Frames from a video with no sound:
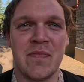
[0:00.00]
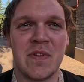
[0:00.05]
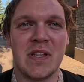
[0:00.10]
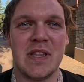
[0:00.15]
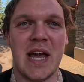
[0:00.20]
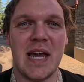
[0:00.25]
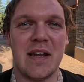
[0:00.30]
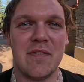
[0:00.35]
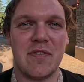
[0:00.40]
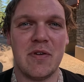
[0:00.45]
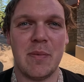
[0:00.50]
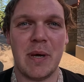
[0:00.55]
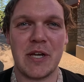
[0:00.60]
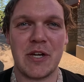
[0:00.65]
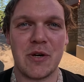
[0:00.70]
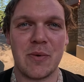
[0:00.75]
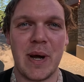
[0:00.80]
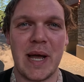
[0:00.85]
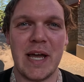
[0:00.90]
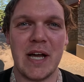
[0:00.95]
Then if you make
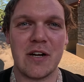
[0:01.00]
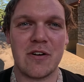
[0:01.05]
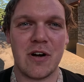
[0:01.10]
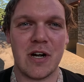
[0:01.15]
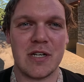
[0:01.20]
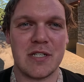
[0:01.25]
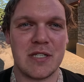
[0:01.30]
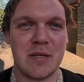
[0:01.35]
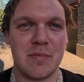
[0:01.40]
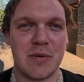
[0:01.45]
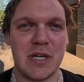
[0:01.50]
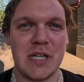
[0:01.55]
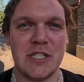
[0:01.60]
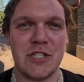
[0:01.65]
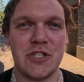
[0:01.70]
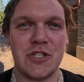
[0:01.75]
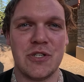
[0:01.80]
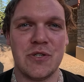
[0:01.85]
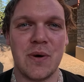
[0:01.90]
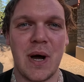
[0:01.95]
your way across the
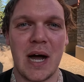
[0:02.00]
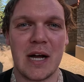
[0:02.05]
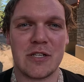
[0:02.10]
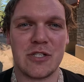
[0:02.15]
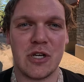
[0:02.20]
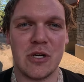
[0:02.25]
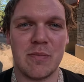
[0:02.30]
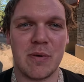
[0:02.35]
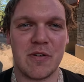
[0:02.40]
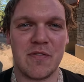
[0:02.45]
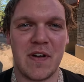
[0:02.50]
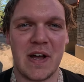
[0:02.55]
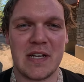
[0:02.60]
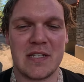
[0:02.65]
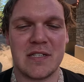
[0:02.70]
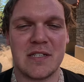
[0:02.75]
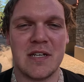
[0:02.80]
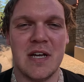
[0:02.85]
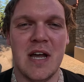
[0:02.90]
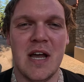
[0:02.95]
bridge to
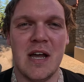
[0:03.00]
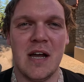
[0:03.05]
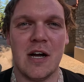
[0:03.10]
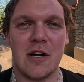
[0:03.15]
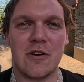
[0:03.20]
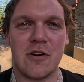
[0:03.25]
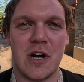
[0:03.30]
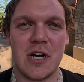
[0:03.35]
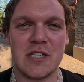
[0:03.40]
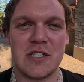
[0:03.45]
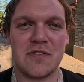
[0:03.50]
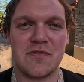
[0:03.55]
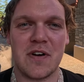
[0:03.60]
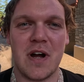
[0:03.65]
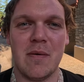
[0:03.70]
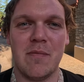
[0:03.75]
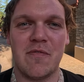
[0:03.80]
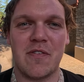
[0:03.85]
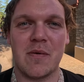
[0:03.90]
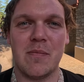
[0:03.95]
Oktoberfest, across
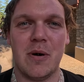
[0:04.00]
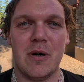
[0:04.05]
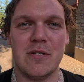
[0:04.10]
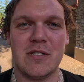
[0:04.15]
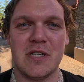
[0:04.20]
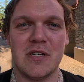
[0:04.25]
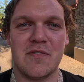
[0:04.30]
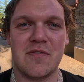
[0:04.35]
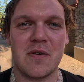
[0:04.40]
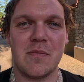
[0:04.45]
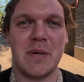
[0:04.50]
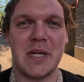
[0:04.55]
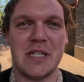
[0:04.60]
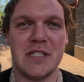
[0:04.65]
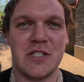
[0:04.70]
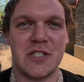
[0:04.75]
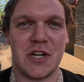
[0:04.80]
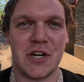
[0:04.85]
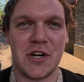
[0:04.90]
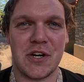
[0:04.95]
from Verbolten
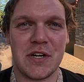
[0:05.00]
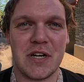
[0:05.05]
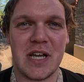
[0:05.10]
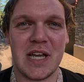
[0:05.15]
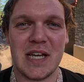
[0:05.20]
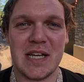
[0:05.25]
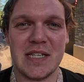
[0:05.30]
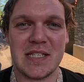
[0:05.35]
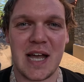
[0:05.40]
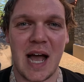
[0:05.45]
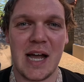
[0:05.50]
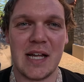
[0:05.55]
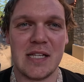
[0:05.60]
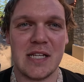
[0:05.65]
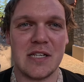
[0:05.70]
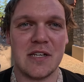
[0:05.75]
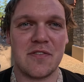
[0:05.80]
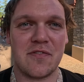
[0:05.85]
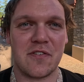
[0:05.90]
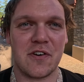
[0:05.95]
Forbidden Turn is
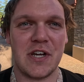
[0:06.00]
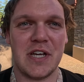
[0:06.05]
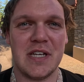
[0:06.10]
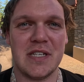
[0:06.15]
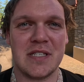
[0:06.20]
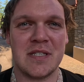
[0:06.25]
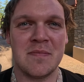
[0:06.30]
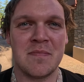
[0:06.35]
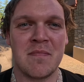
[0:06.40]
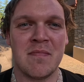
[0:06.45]
Island Freeze,